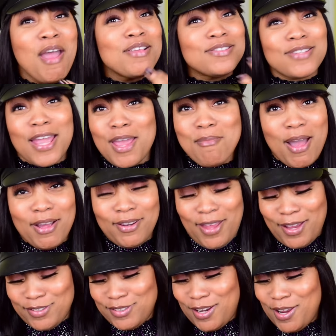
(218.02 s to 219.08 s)
stay in my
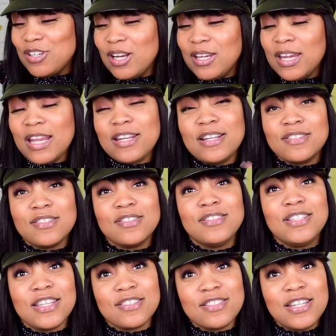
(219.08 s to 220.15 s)
collection. And again, this is
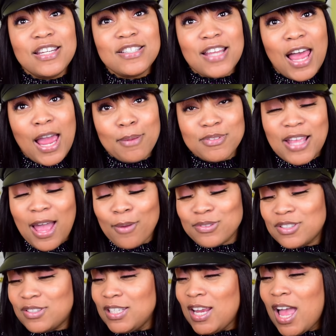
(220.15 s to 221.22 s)
Disney times the House
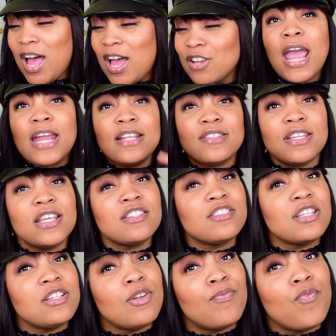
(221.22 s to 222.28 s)
of Sillage, and this is
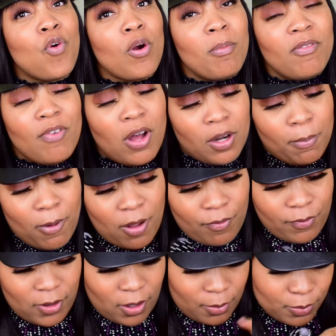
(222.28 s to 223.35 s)
in the form of eau de
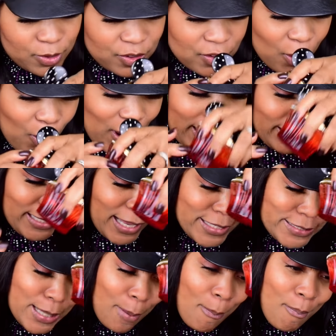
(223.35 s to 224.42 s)
parfum. So
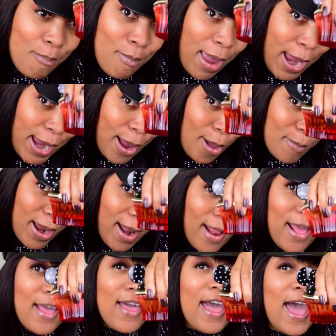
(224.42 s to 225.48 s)
yes, ma'am.
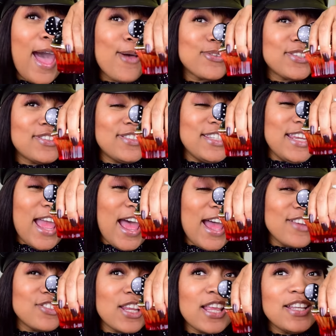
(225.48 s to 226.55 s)
House of
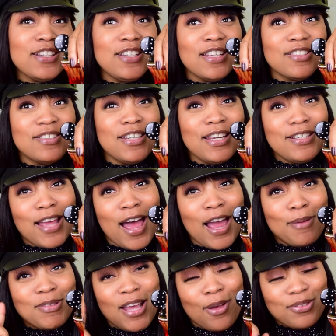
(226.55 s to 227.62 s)
Sillage, Disney
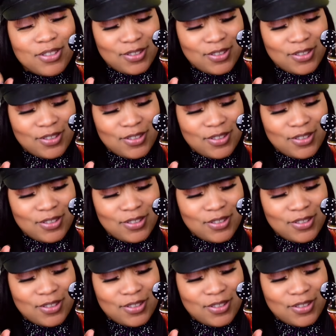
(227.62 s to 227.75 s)
times House of